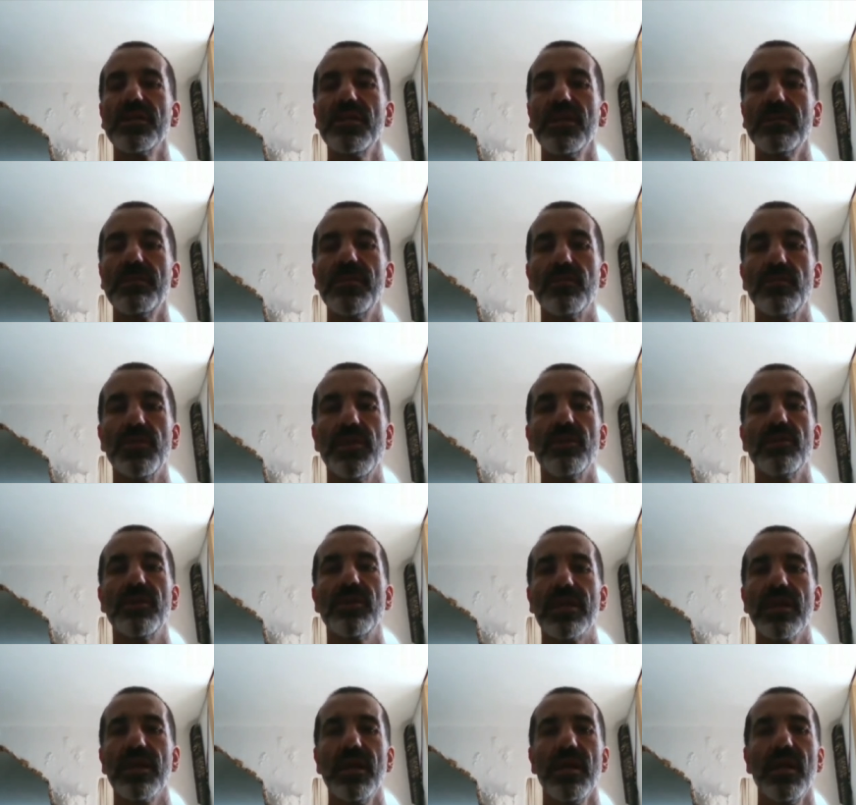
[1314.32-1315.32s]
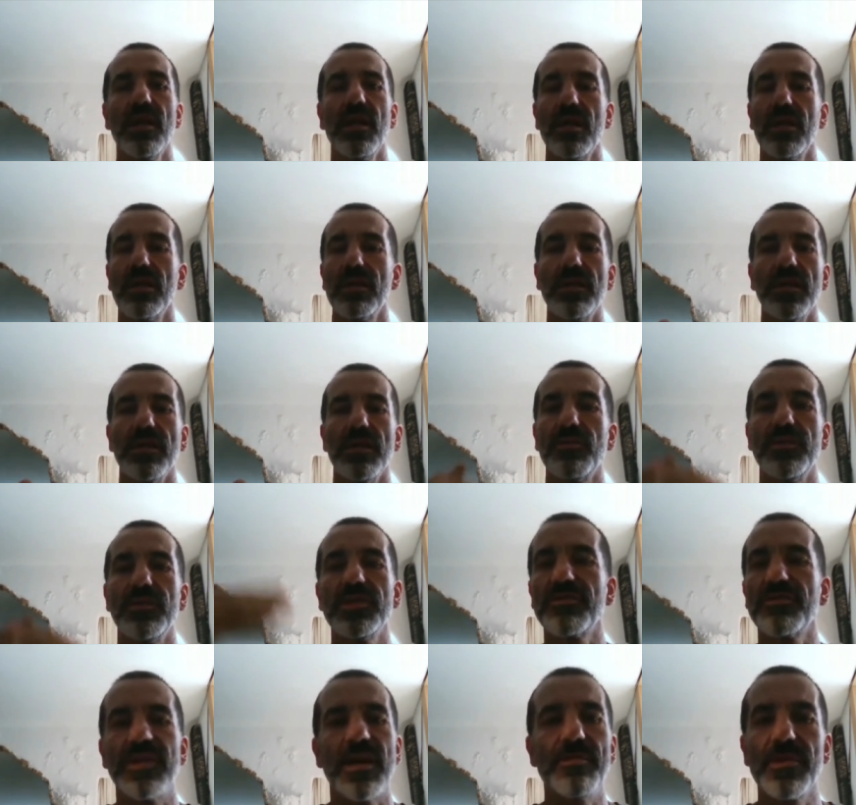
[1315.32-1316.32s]
here but we know that the increase
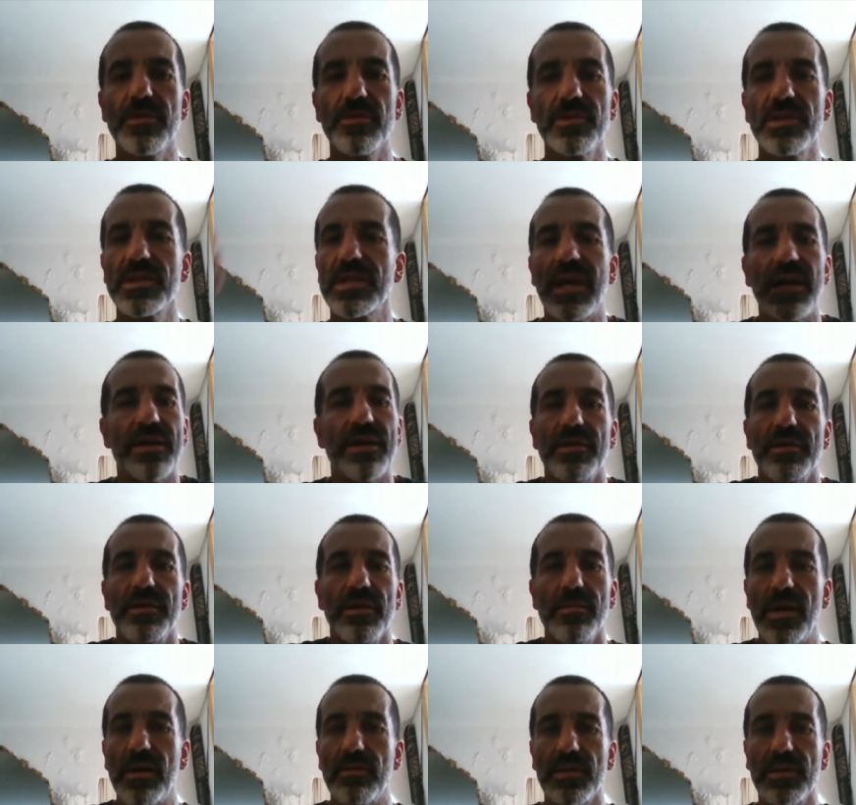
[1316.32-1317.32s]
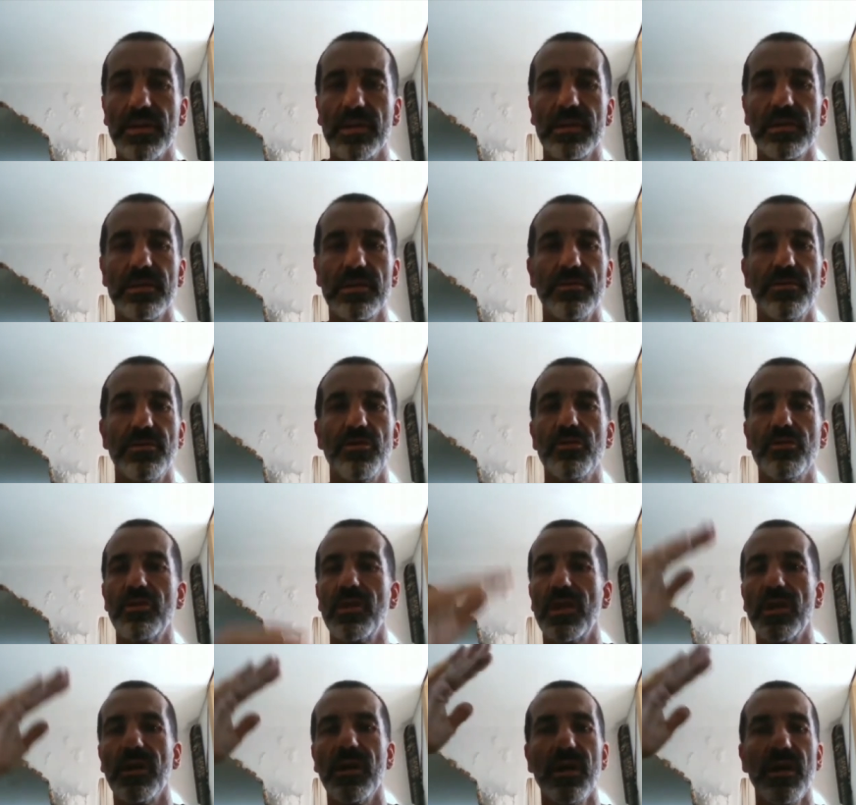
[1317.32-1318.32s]
of temperature is higher in the mountains due to
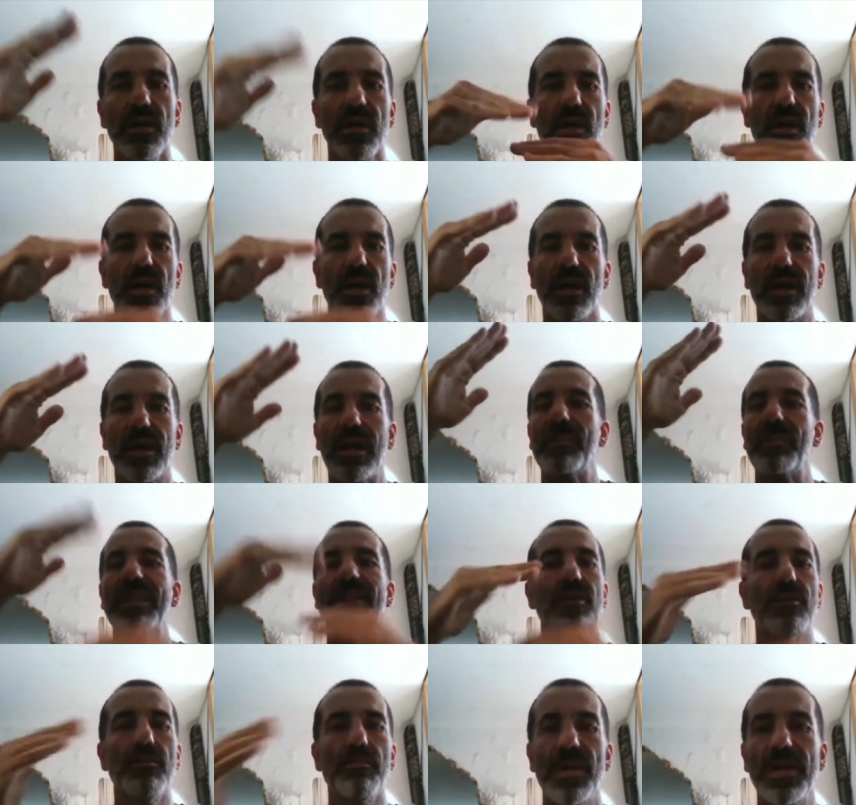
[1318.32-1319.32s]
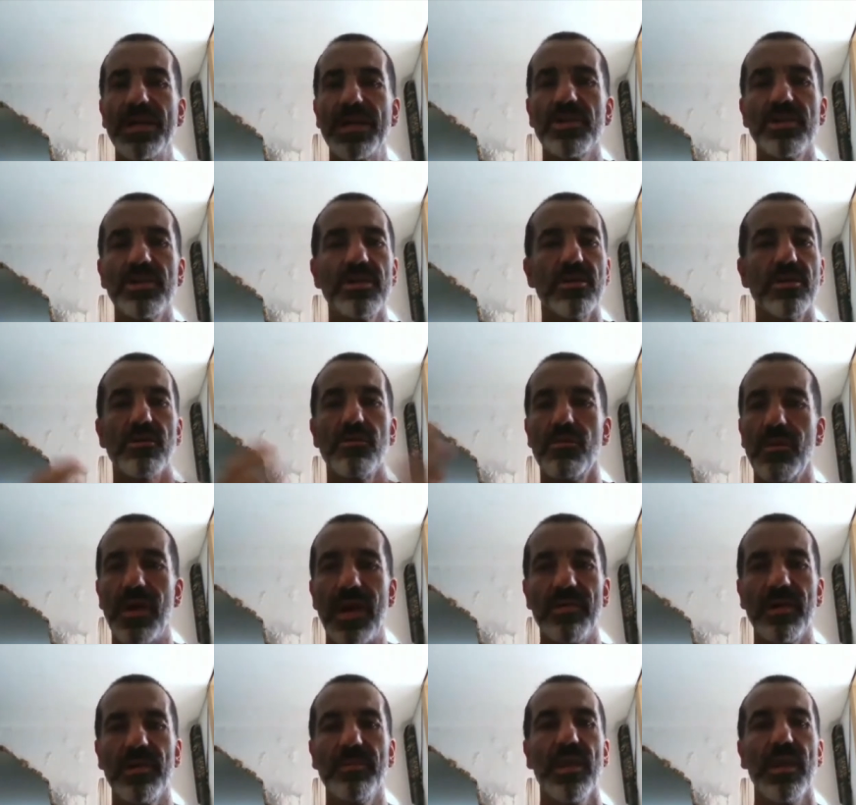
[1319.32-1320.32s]
the uh, climatic compression or
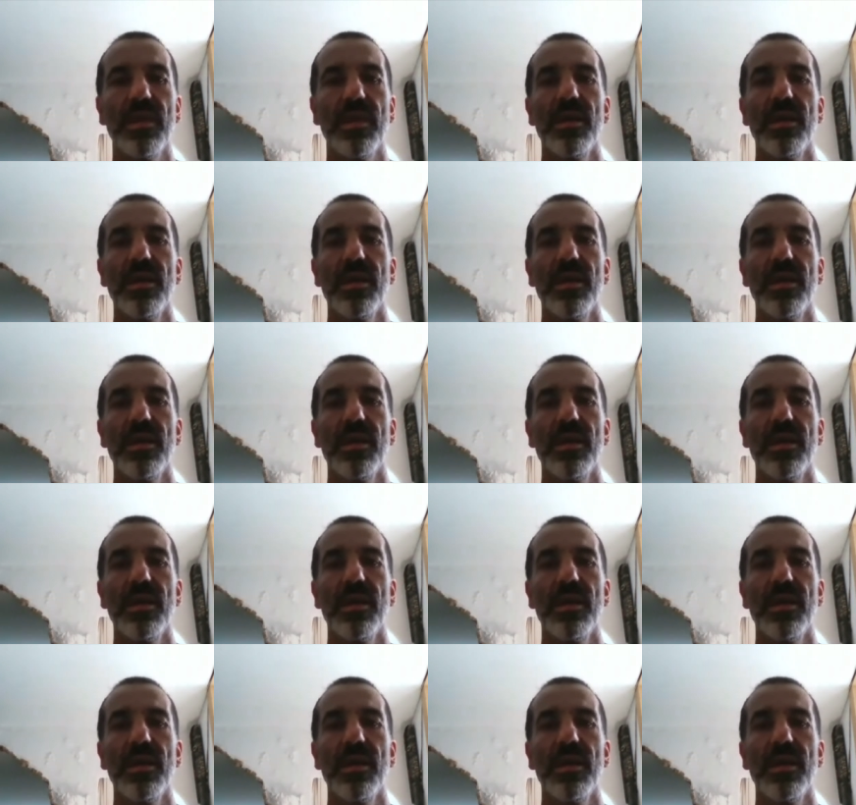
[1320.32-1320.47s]
whatever